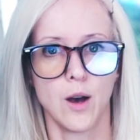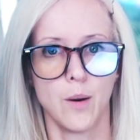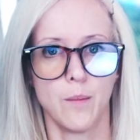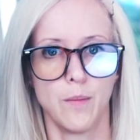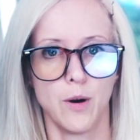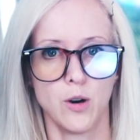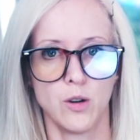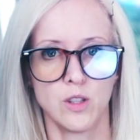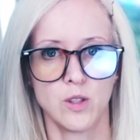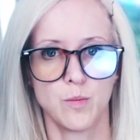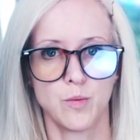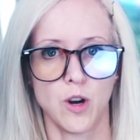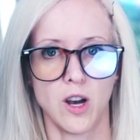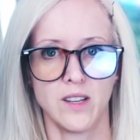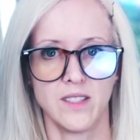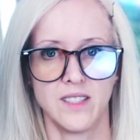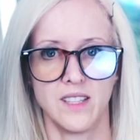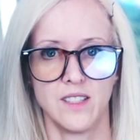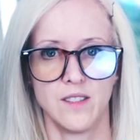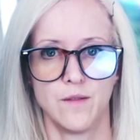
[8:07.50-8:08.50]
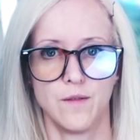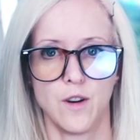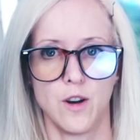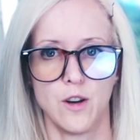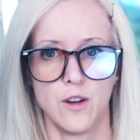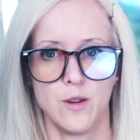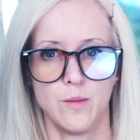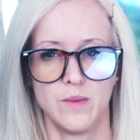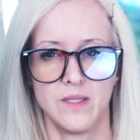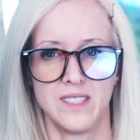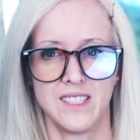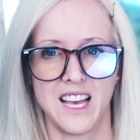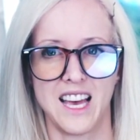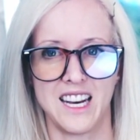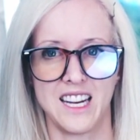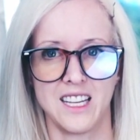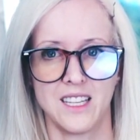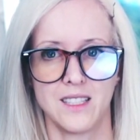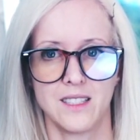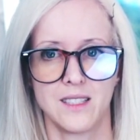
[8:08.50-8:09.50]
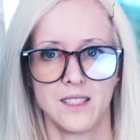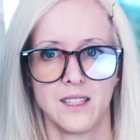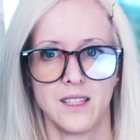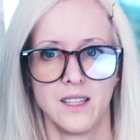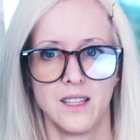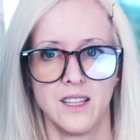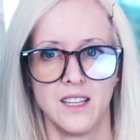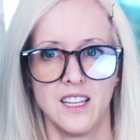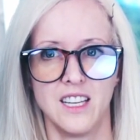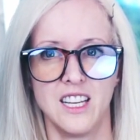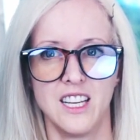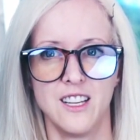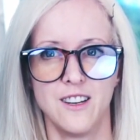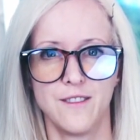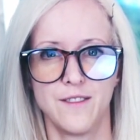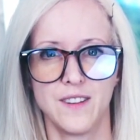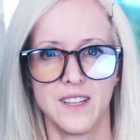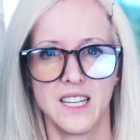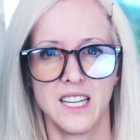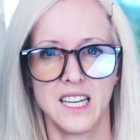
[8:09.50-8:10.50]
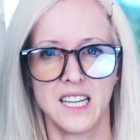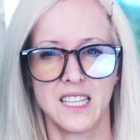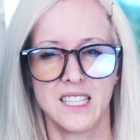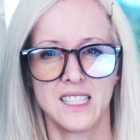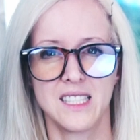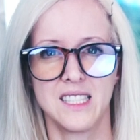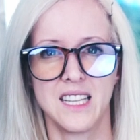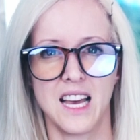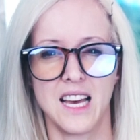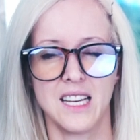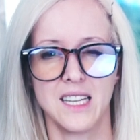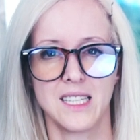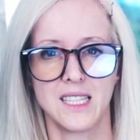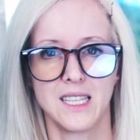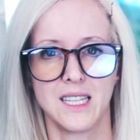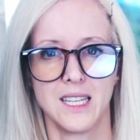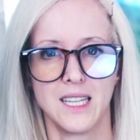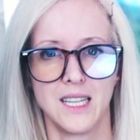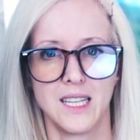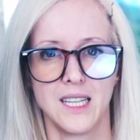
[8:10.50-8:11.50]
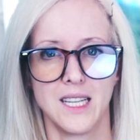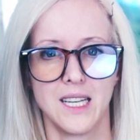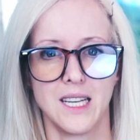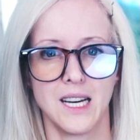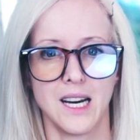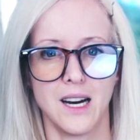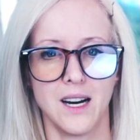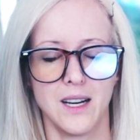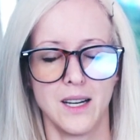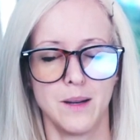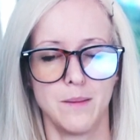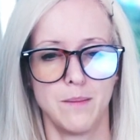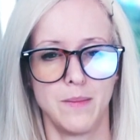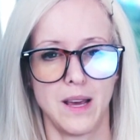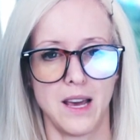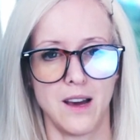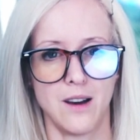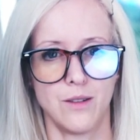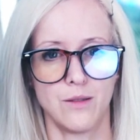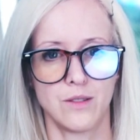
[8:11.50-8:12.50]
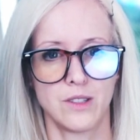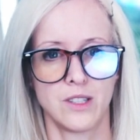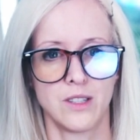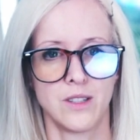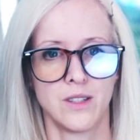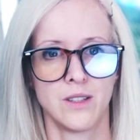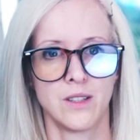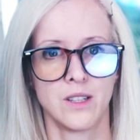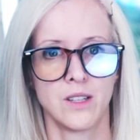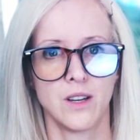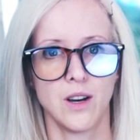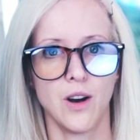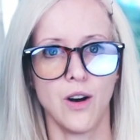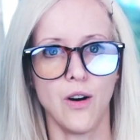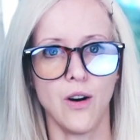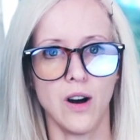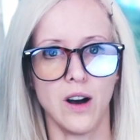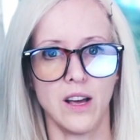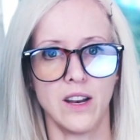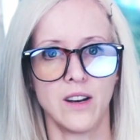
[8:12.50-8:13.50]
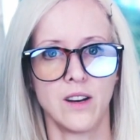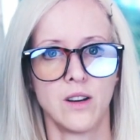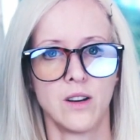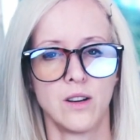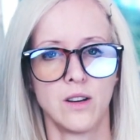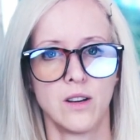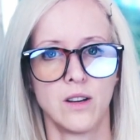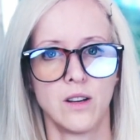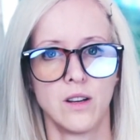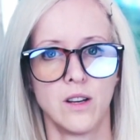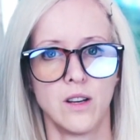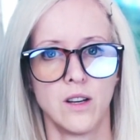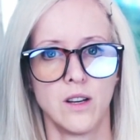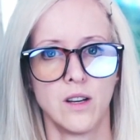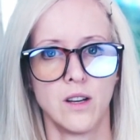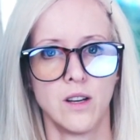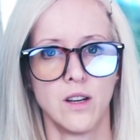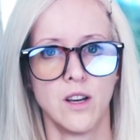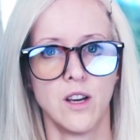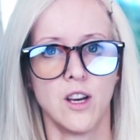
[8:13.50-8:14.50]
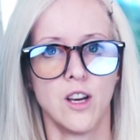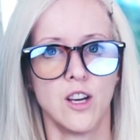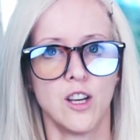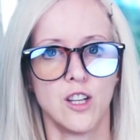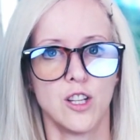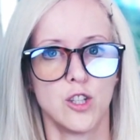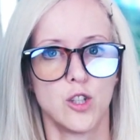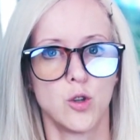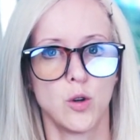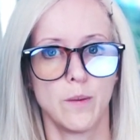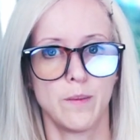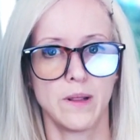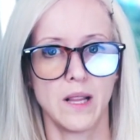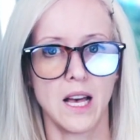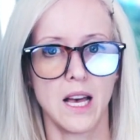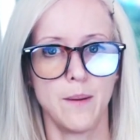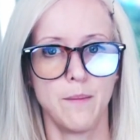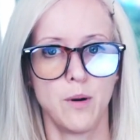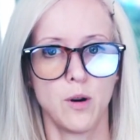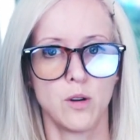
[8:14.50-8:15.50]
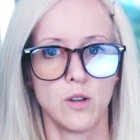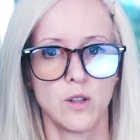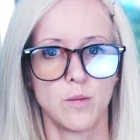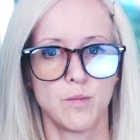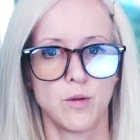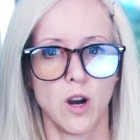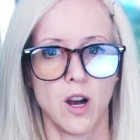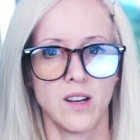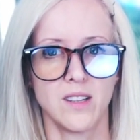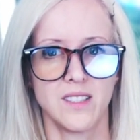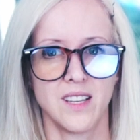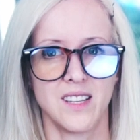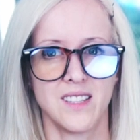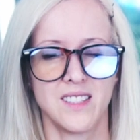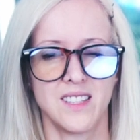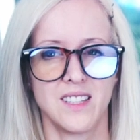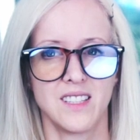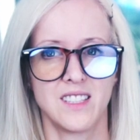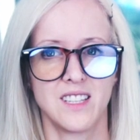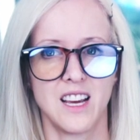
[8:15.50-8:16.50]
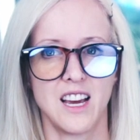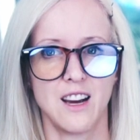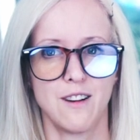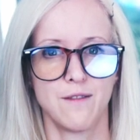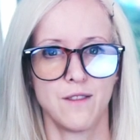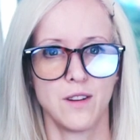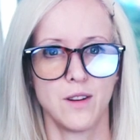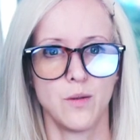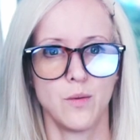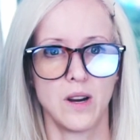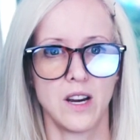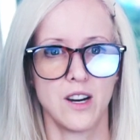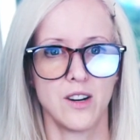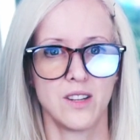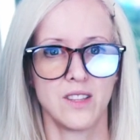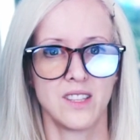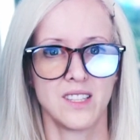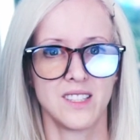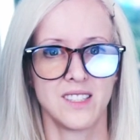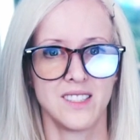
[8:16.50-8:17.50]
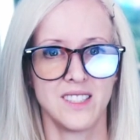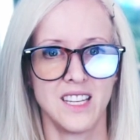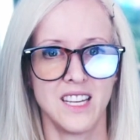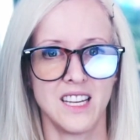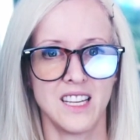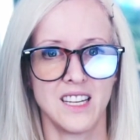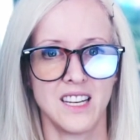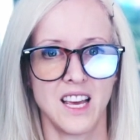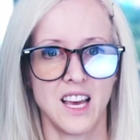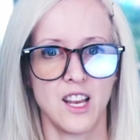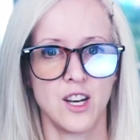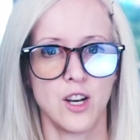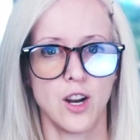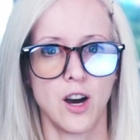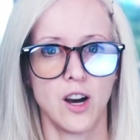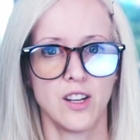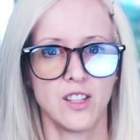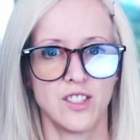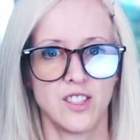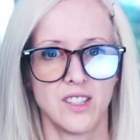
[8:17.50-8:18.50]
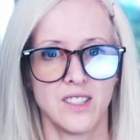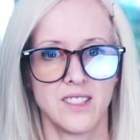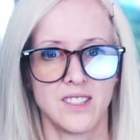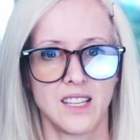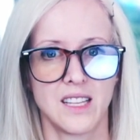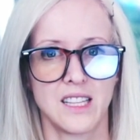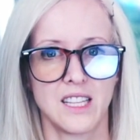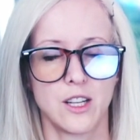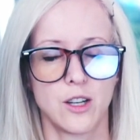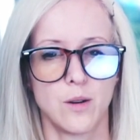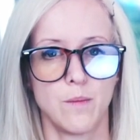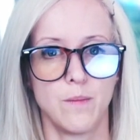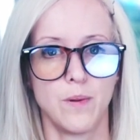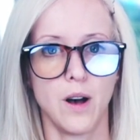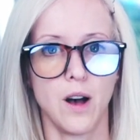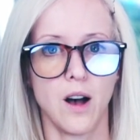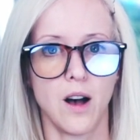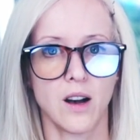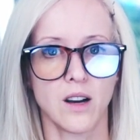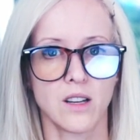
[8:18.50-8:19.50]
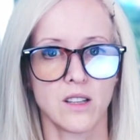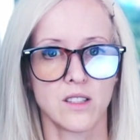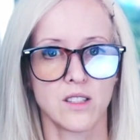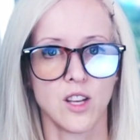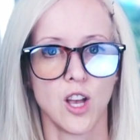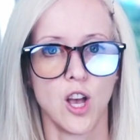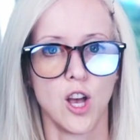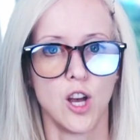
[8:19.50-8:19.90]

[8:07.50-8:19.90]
Post-process volume settings, infinite extent, unbound, on. To apply post-processing to everywhere in the scene and not just the little box,